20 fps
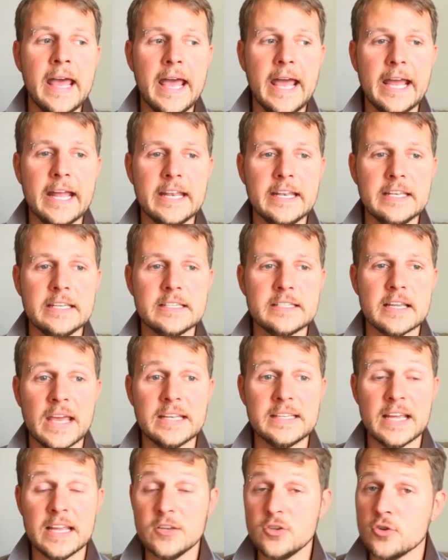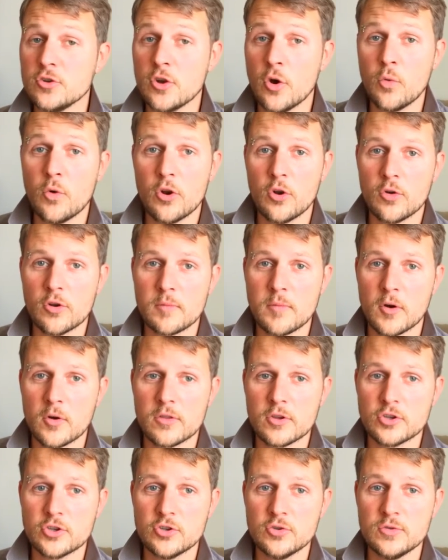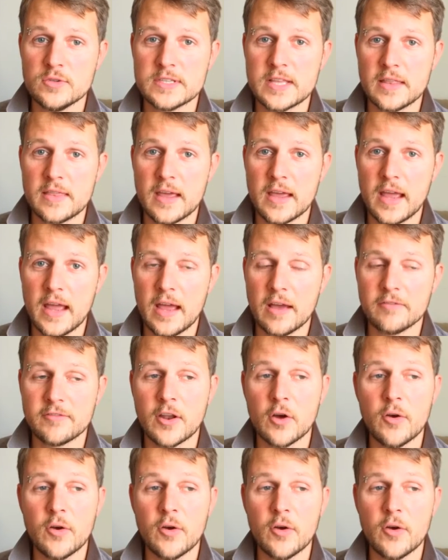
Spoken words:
and they tend to know a lot about the shoes that they have.